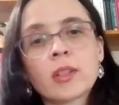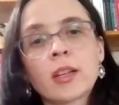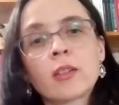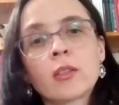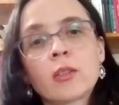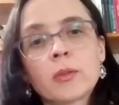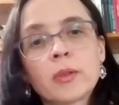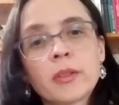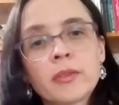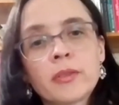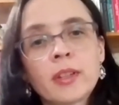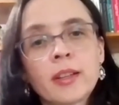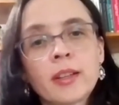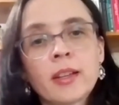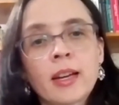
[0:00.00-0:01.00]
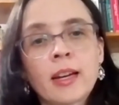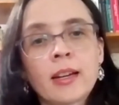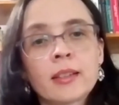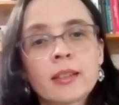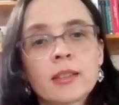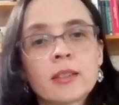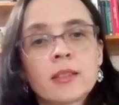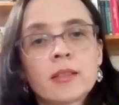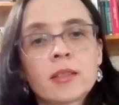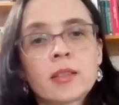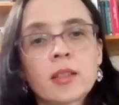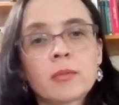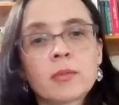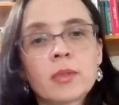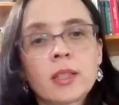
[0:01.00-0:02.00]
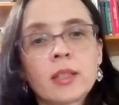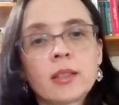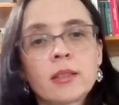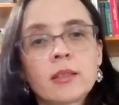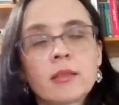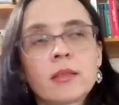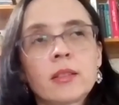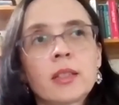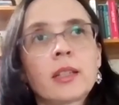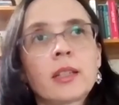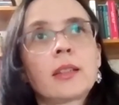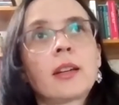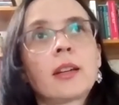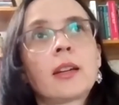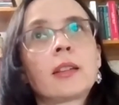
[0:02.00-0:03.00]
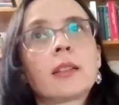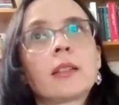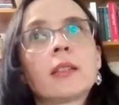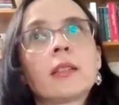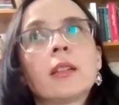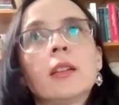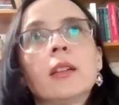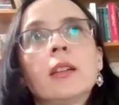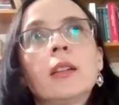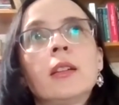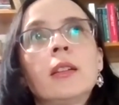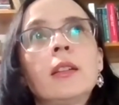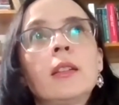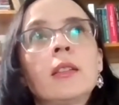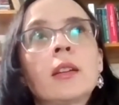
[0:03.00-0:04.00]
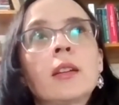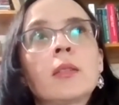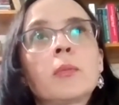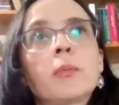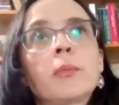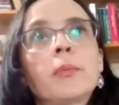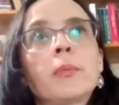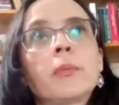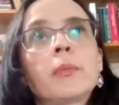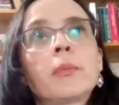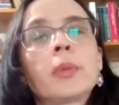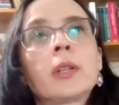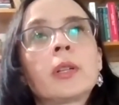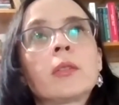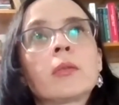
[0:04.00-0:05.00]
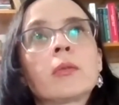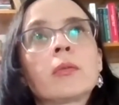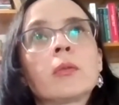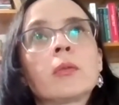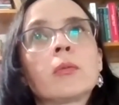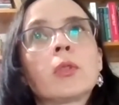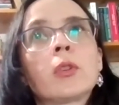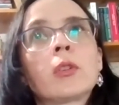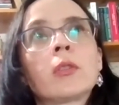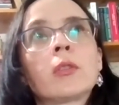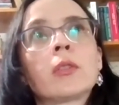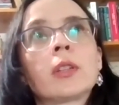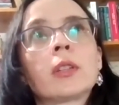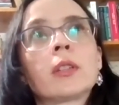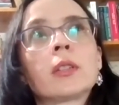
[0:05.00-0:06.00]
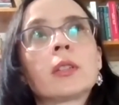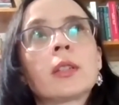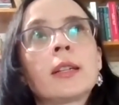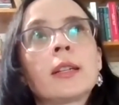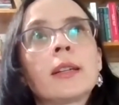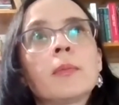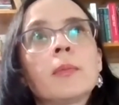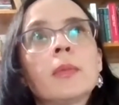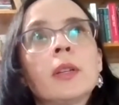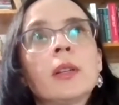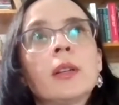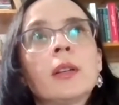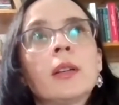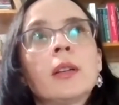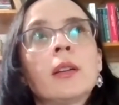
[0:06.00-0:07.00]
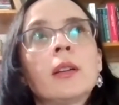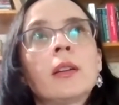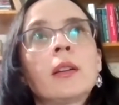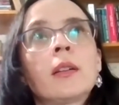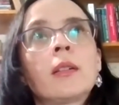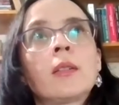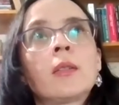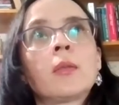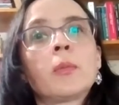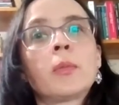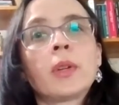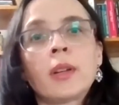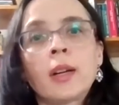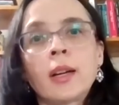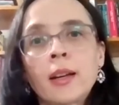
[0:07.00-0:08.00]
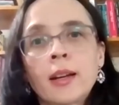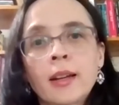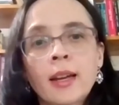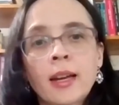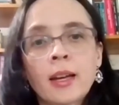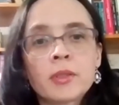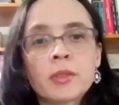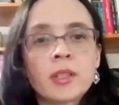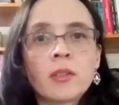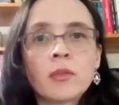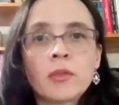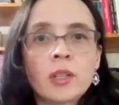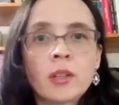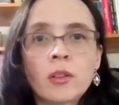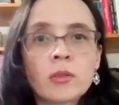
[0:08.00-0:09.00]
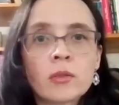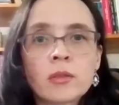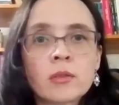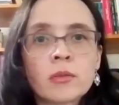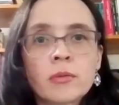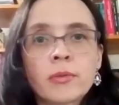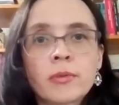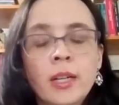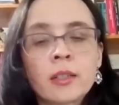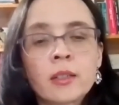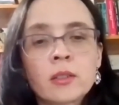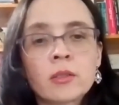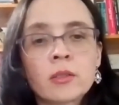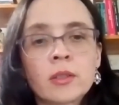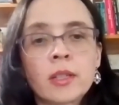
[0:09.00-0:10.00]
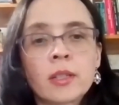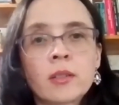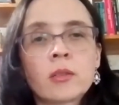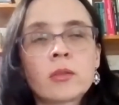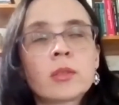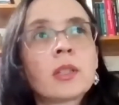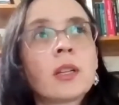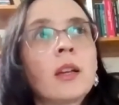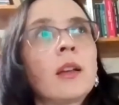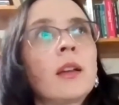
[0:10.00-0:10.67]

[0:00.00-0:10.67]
I don't know if they had something like that in that part of the world at the time. But I have seen videos of fire tornadoes.